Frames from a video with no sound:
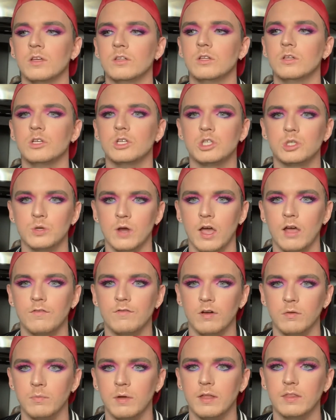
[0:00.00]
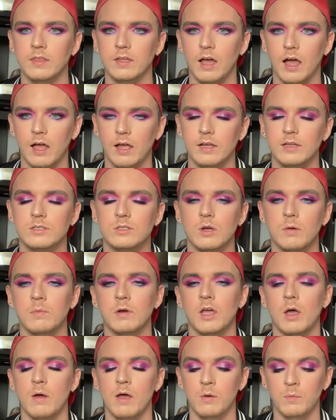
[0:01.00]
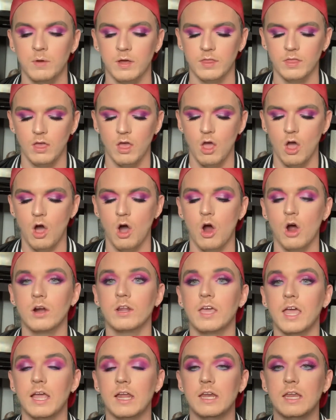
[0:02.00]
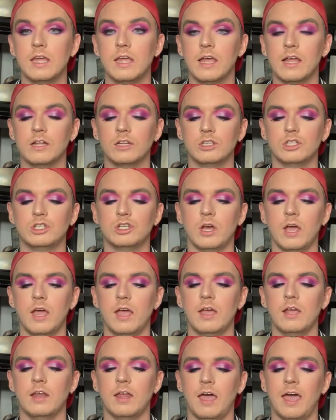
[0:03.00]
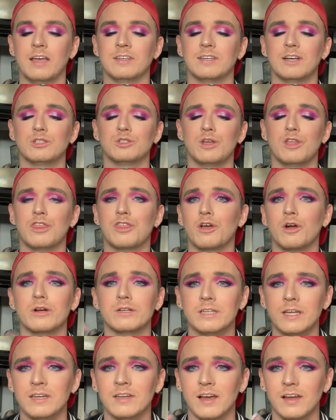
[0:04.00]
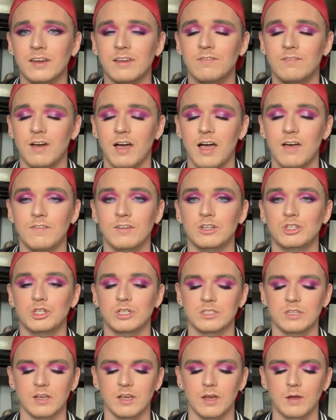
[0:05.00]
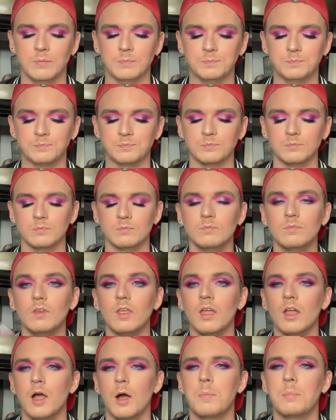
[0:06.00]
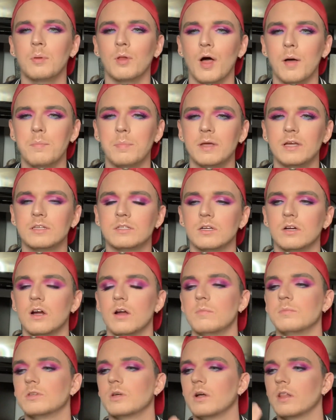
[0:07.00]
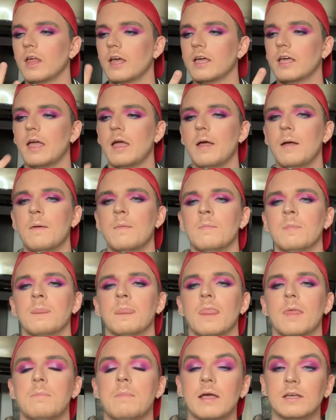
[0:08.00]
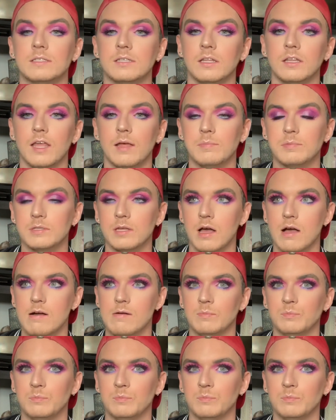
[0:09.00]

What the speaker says: to distract from like the eyes. So I'm gonna go in with Hard Candy in shade, it's actually $13.95. It's just like a plumping serum, so it like makes the lips